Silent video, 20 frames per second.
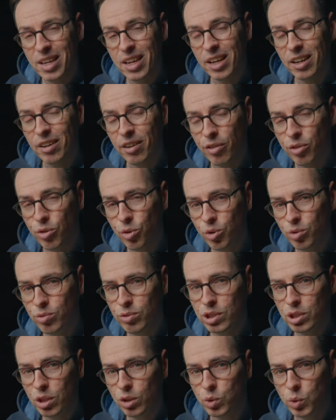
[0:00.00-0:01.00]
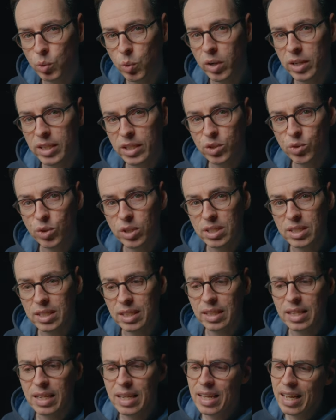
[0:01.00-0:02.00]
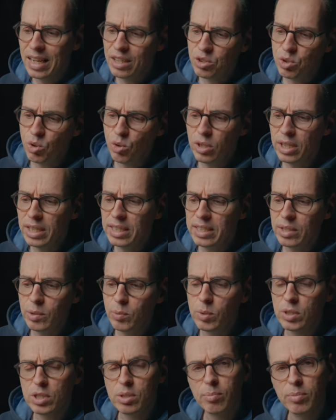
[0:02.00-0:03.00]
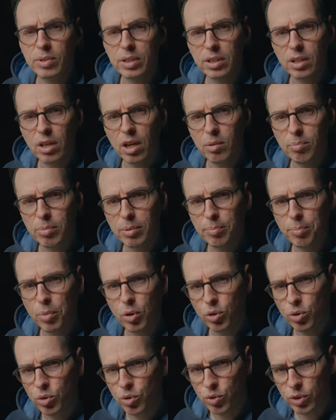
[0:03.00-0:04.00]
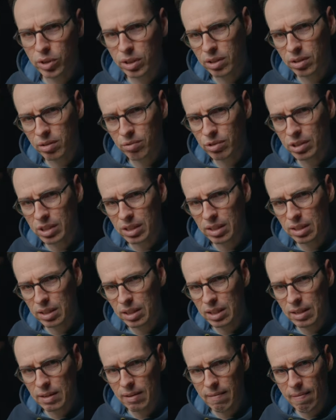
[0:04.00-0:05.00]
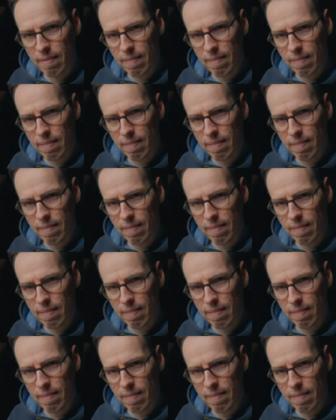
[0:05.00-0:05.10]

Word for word: and I thought the results were quite interesting and sort of linked in with something that I've been pondering recently.